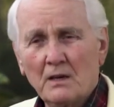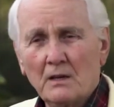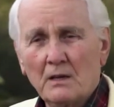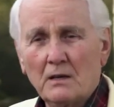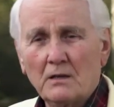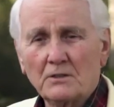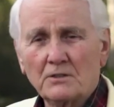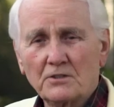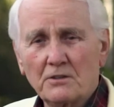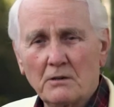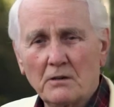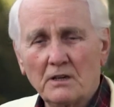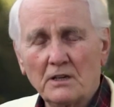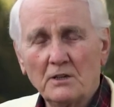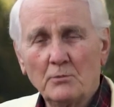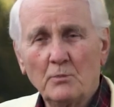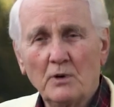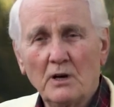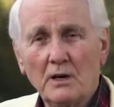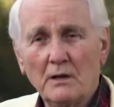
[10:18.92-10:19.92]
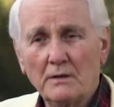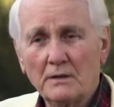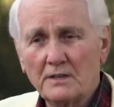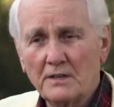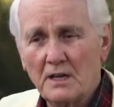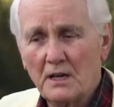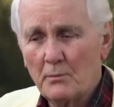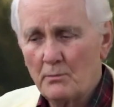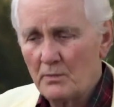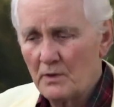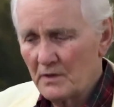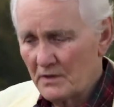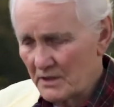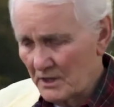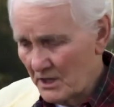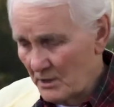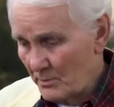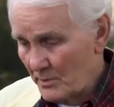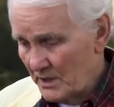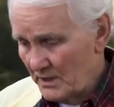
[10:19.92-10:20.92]
and certainly by the time the
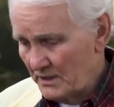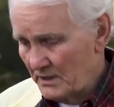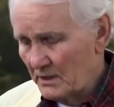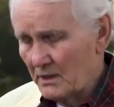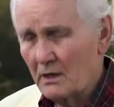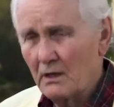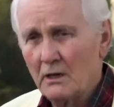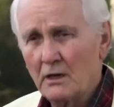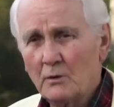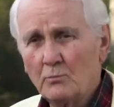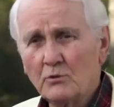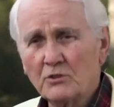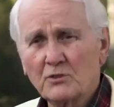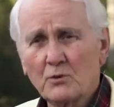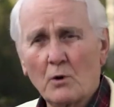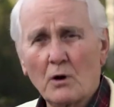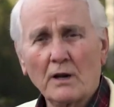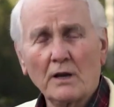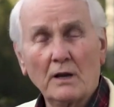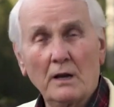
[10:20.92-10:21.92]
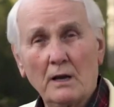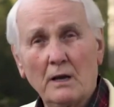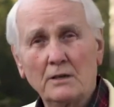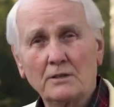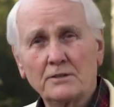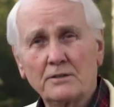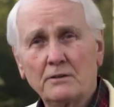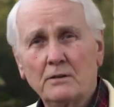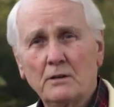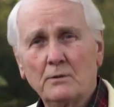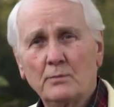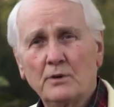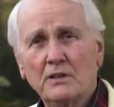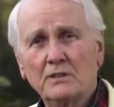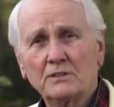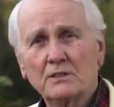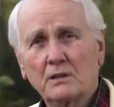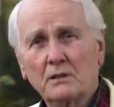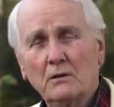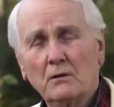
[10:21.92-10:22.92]
Camellia Club was organized here in
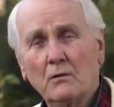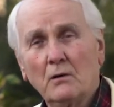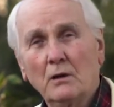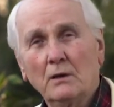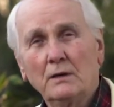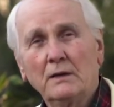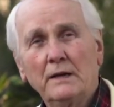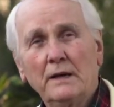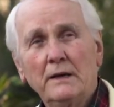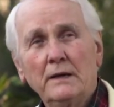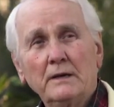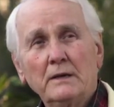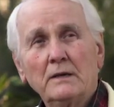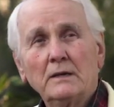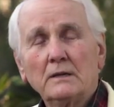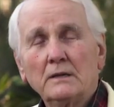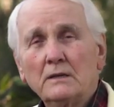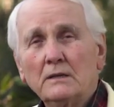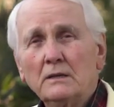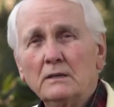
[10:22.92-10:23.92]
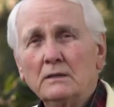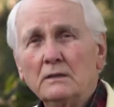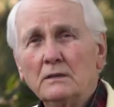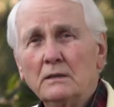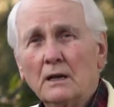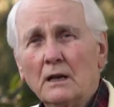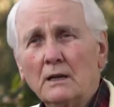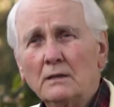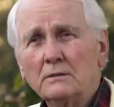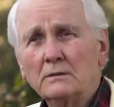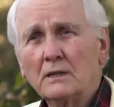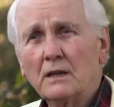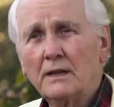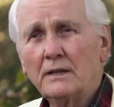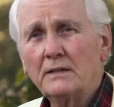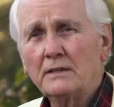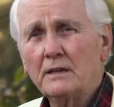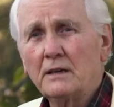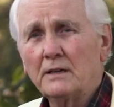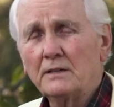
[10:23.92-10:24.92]
Pensacola in the
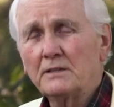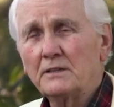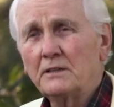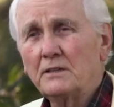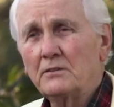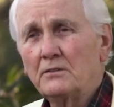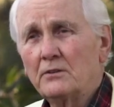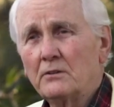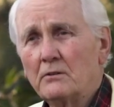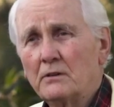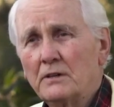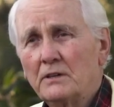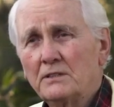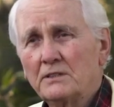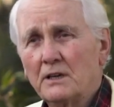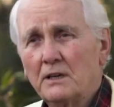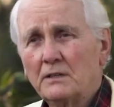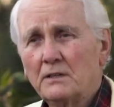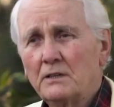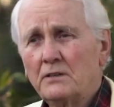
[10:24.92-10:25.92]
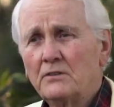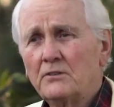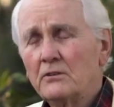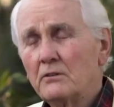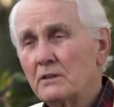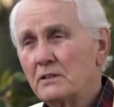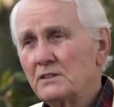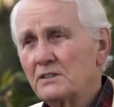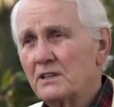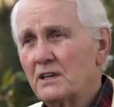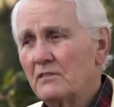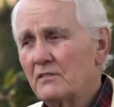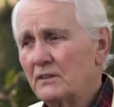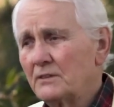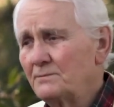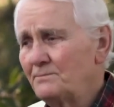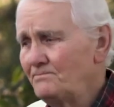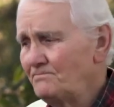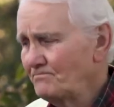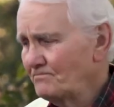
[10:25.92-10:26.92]
late 1930s,
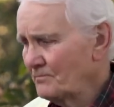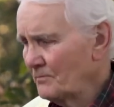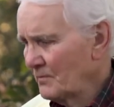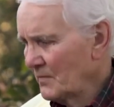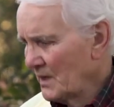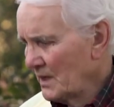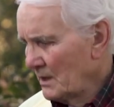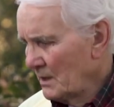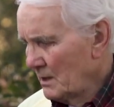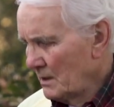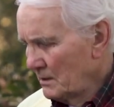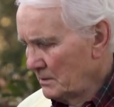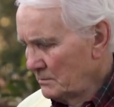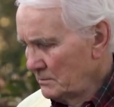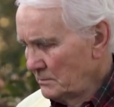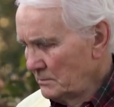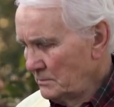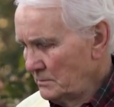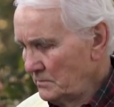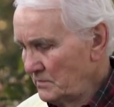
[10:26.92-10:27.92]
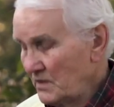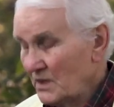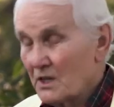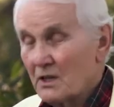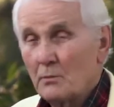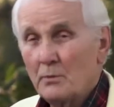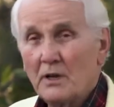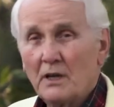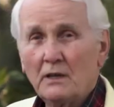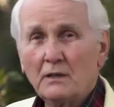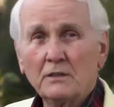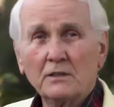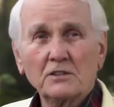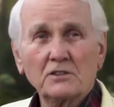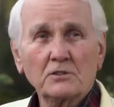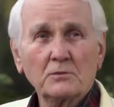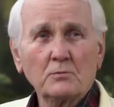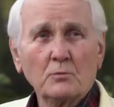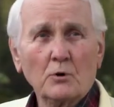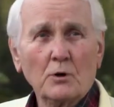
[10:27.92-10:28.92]
1937,
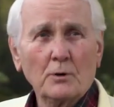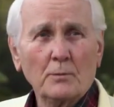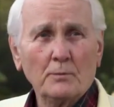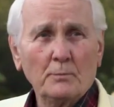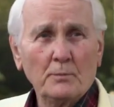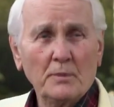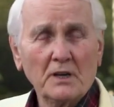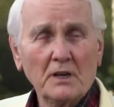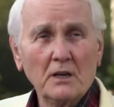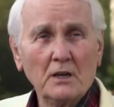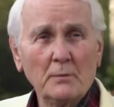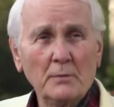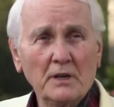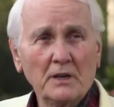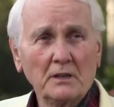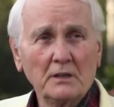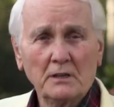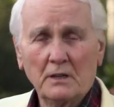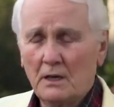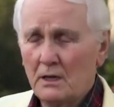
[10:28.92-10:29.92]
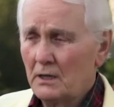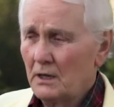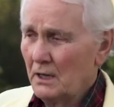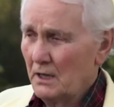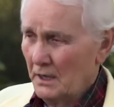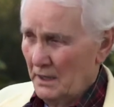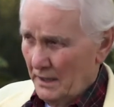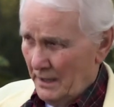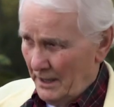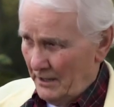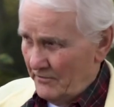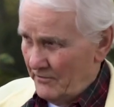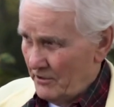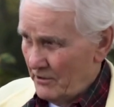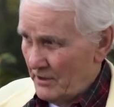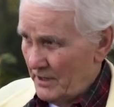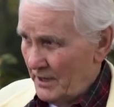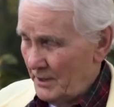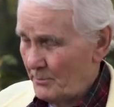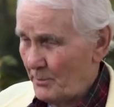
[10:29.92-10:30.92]
camellias were becoming a
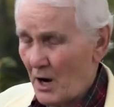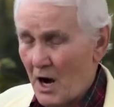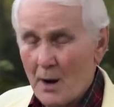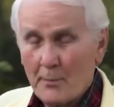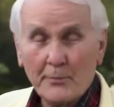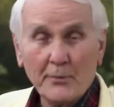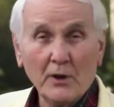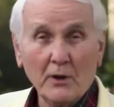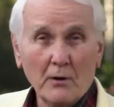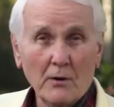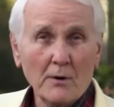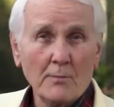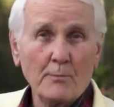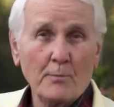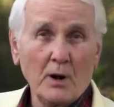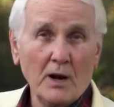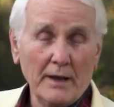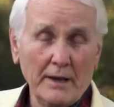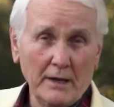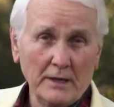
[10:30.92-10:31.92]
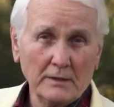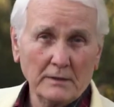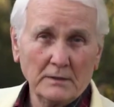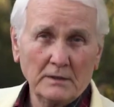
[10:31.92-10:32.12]
very popular plant